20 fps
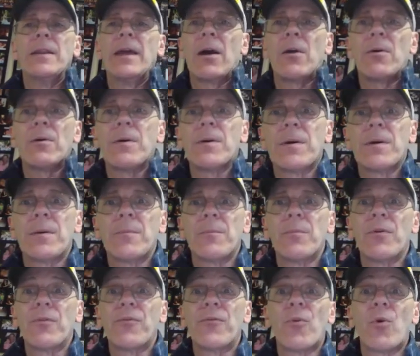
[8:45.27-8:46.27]
Now,
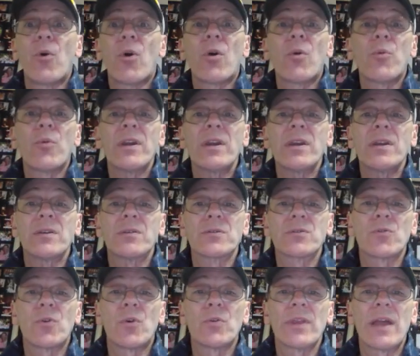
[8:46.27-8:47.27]
before we
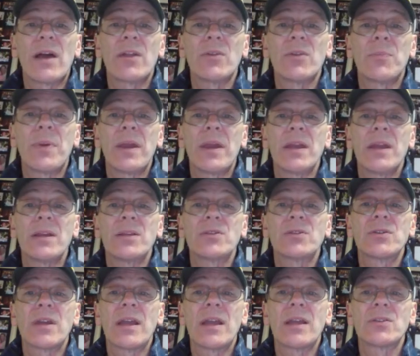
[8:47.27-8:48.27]
scroll down the page